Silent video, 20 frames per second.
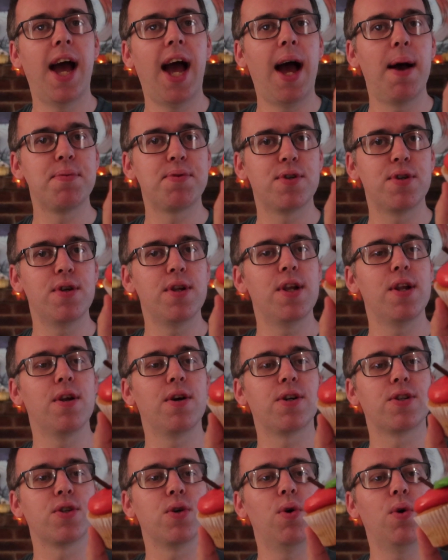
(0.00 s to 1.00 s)
Absolutely
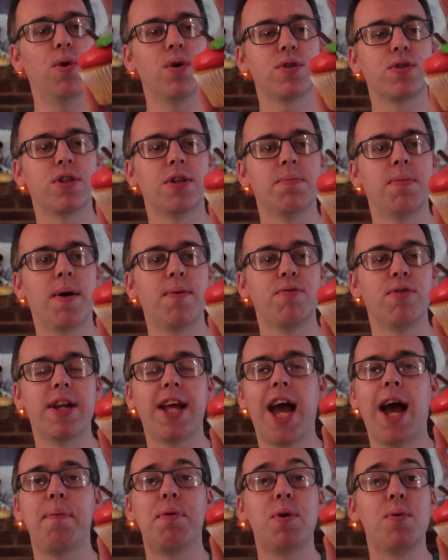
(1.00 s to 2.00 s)
looks awesome. I'm
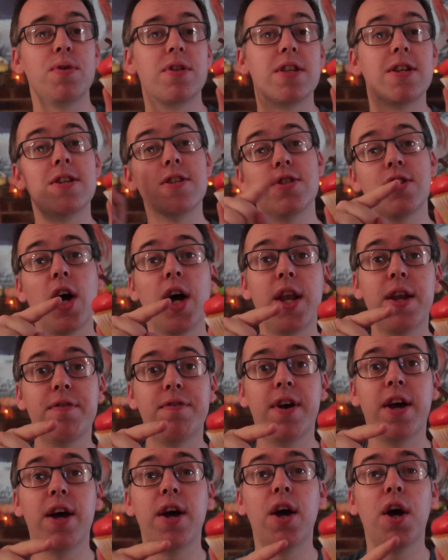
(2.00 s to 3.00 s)
really happy with the design
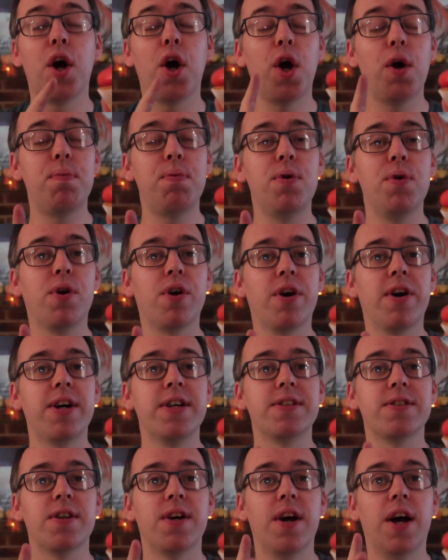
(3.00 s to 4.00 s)
of it. Hope you
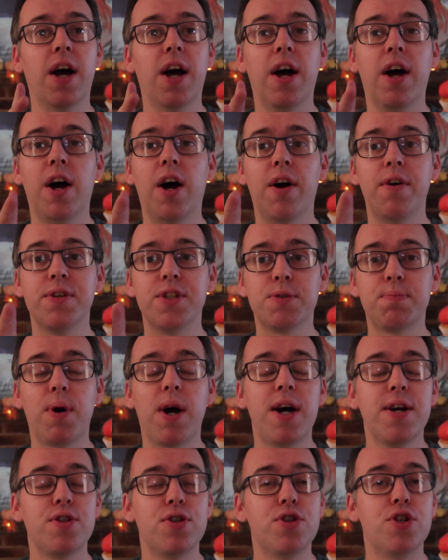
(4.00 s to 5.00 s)
guys are
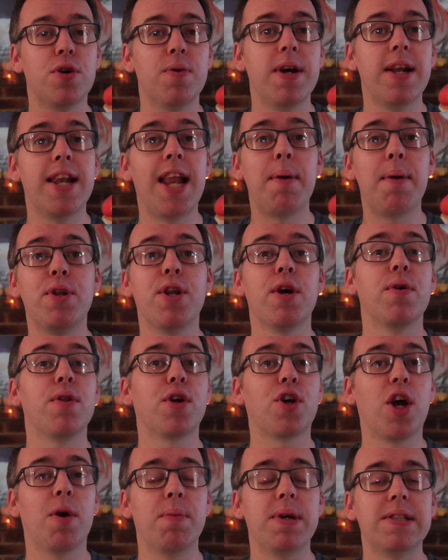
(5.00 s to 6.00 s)
inspired to do it. know in
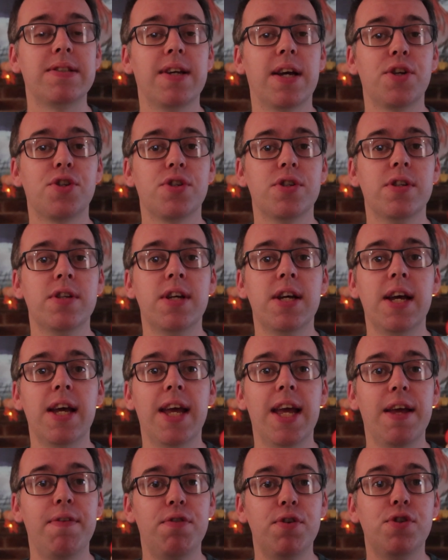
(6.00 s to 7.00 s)
the comment section
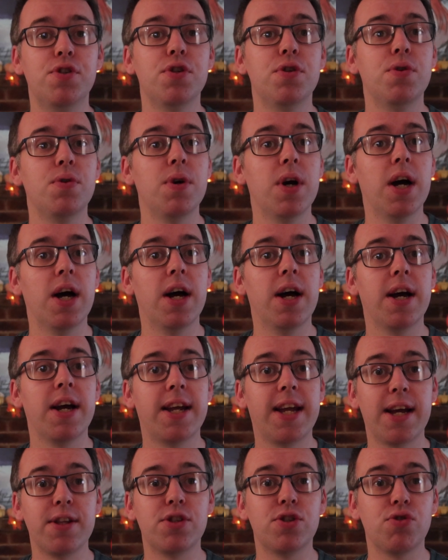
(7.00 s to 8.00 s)
if you do
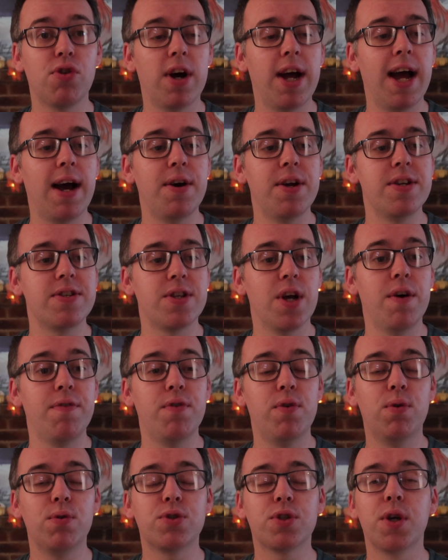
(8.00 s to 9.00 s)
get to try it out yourself.
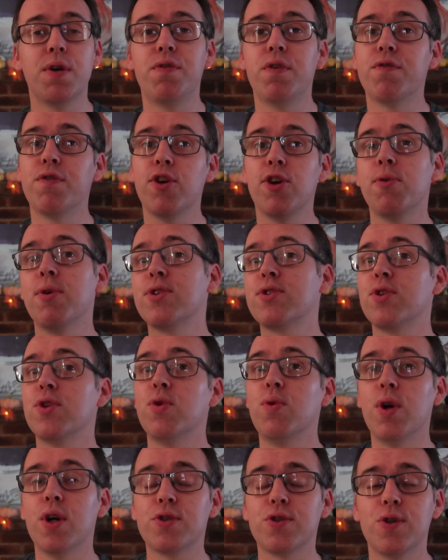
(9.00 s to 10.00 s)
Also, if you follow us on
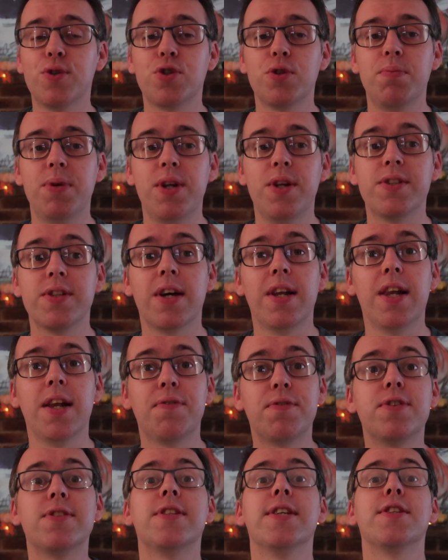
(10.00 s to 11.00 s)
all our social medias, I'd
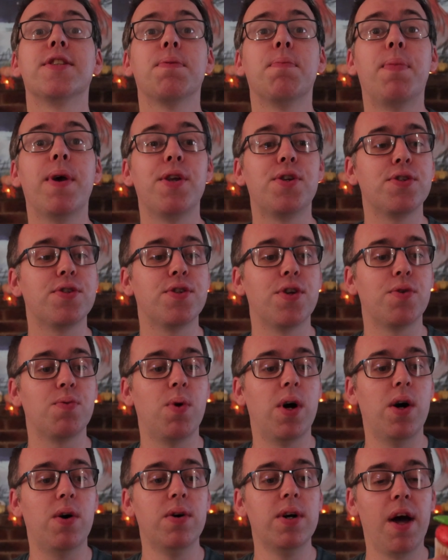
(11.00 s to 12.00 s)
love to see some pictures as
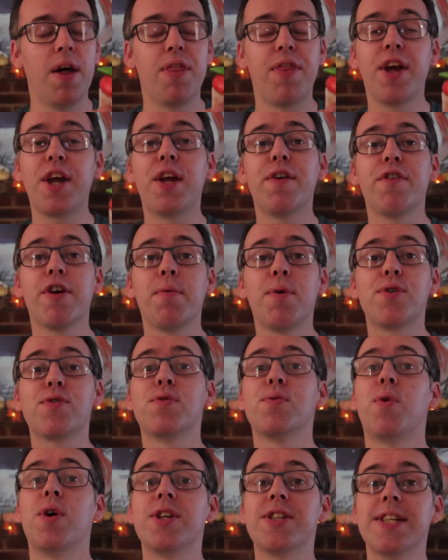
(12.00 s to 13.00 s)
well. Thank you very much
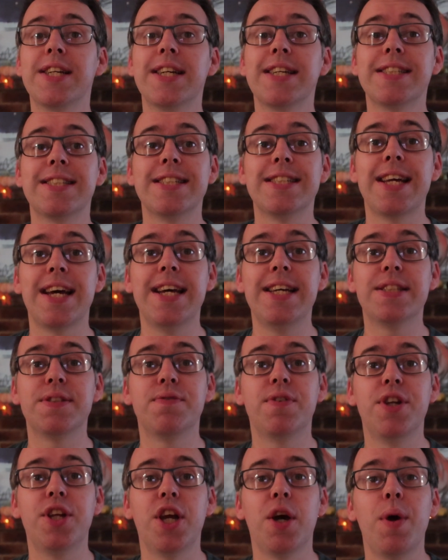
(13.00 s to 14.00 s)
for watching today's
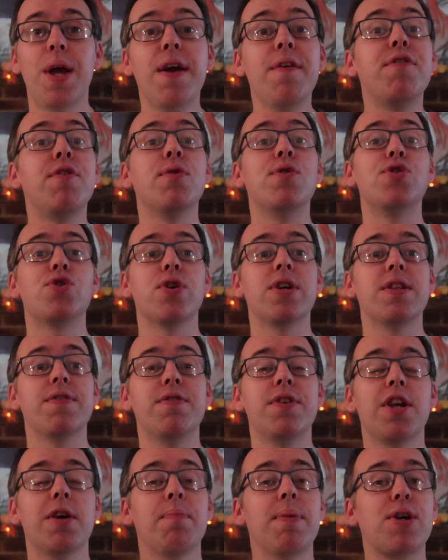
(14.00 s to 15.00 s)
video. If you enjoyed the
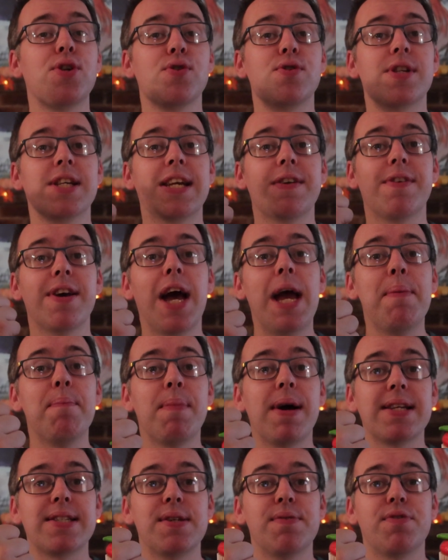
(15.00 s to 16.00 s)
video, make sure to give it a
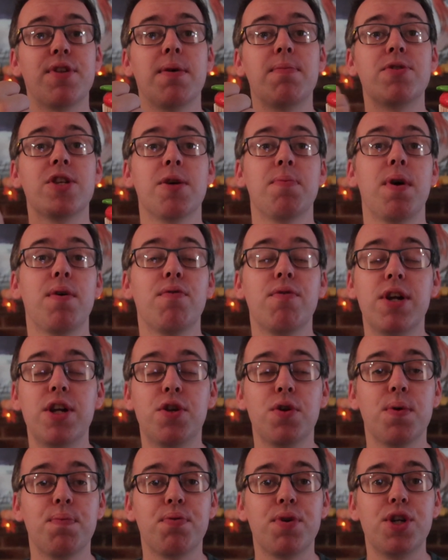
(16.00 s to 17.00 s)
massive thumbs up. I really
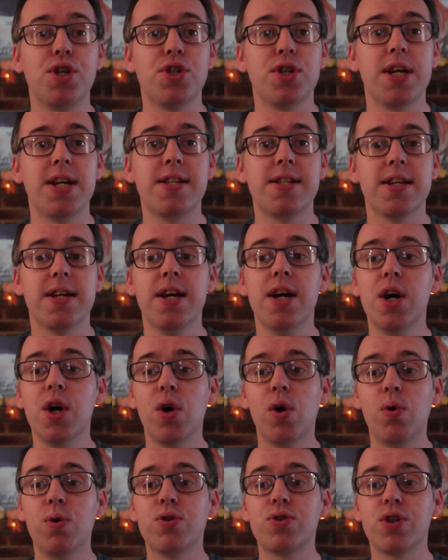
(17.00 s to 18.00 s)
do appreciate it.
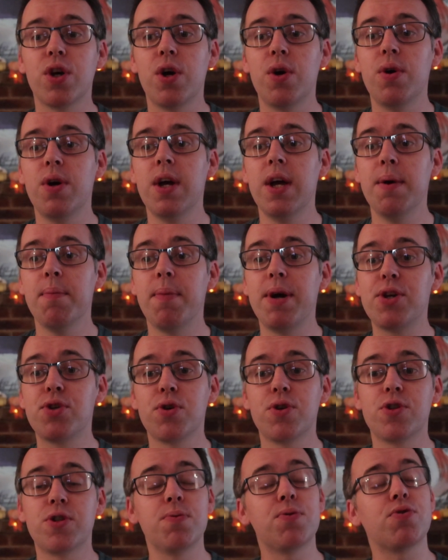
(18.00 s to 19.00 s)
Also, make
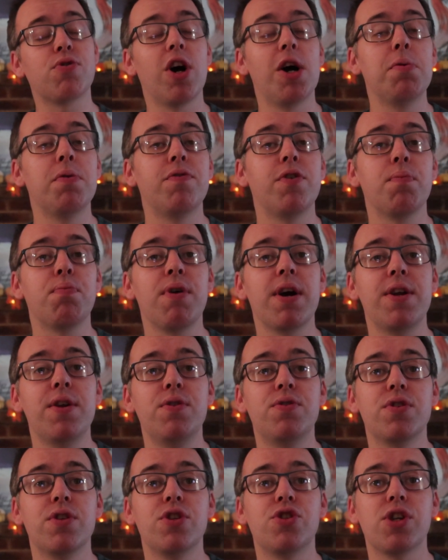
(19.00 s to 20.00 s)
sure to subscribe if you're brand
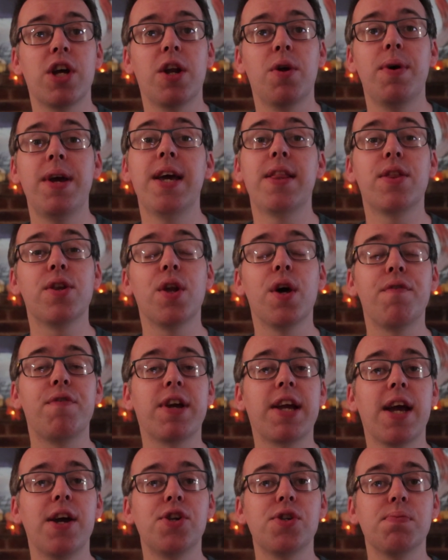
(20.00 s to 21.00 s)
new to the channel. Hit the
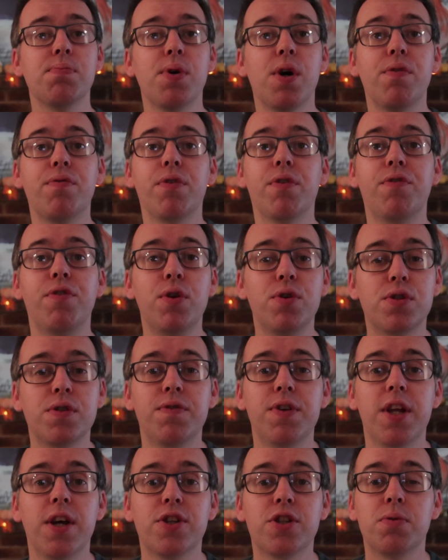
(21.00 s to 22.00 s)
notification bell for future
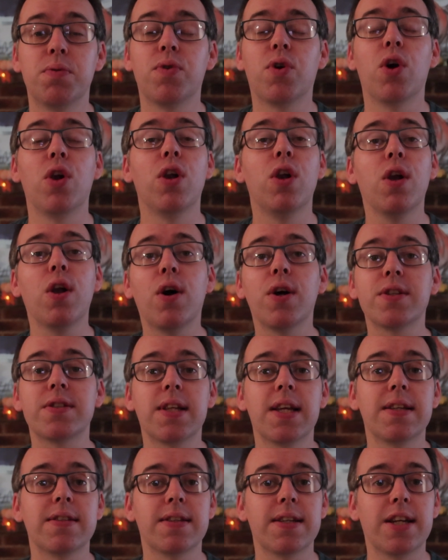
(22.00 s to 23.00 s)
videos because we've got lots
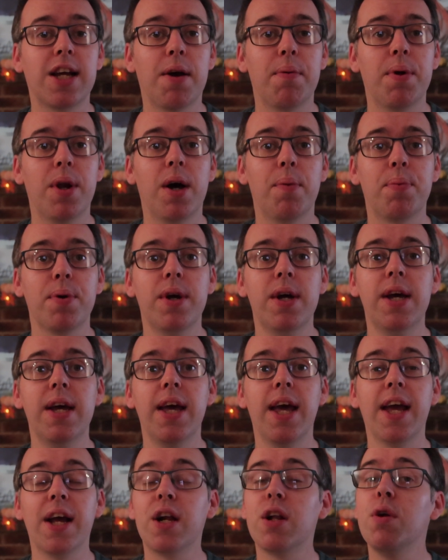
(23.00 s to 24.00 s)
of things that are coming up,
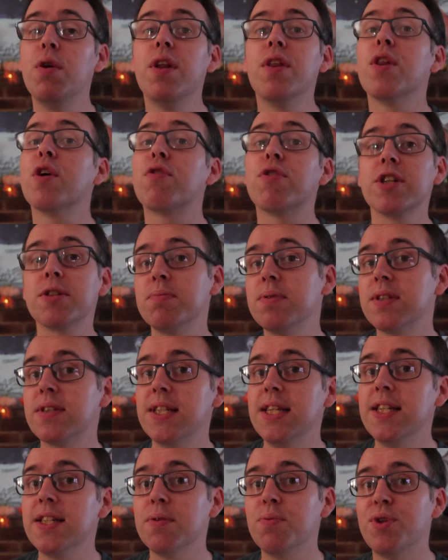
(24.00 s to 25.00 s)
including the Christmas
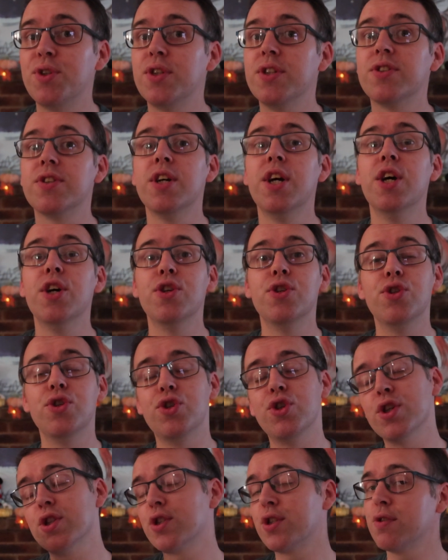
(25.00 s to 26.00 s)
season, which is
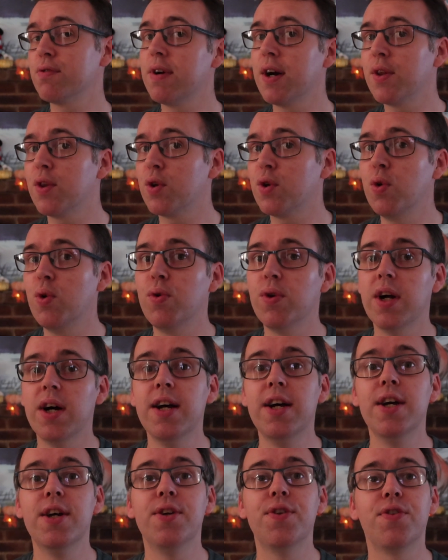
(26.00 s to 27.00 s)
just around the corner.
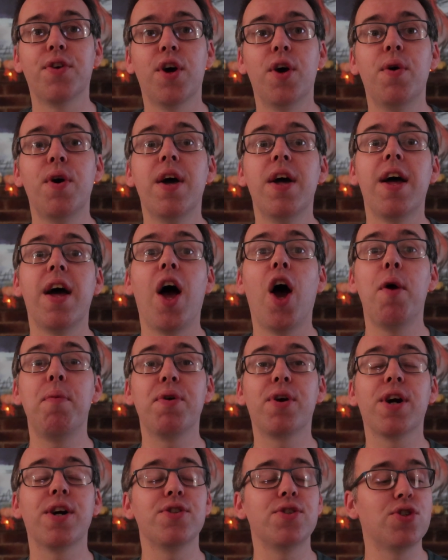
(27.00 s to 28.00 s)
So hope
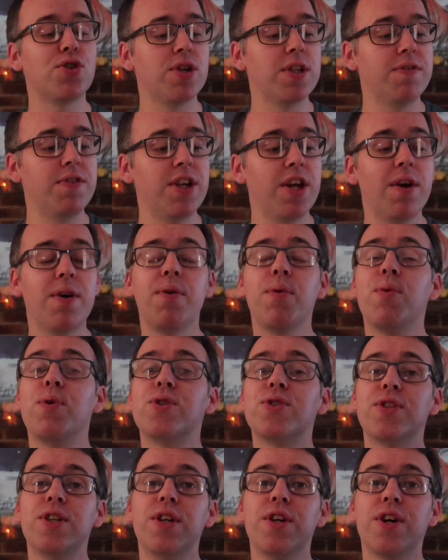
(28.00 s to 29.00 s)
you guys enjoyed the video.
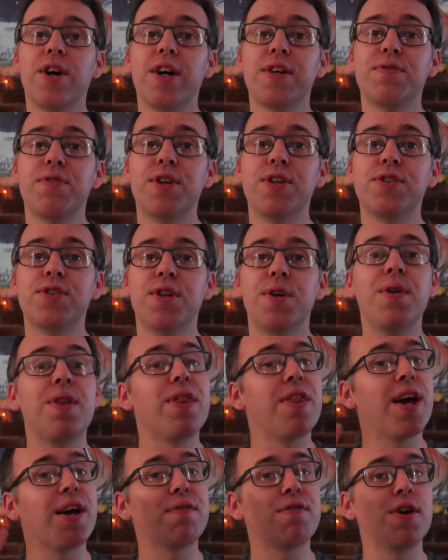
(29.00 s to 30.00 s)
We'll see you guys very soon.
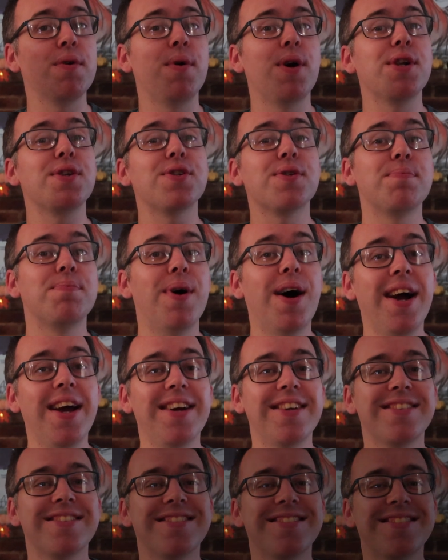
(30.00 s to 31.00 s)
Thanks very much. Bye.